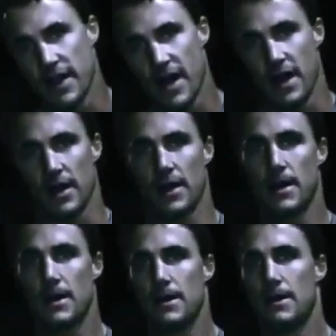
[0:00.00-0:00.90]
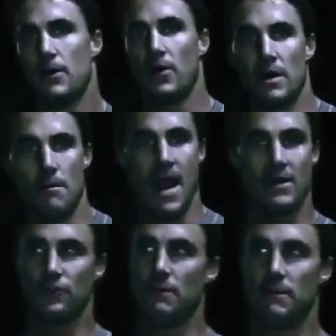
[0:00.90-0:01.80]
a day. When it
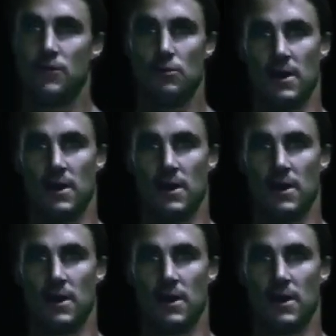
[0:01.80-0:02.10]
matters, maybe you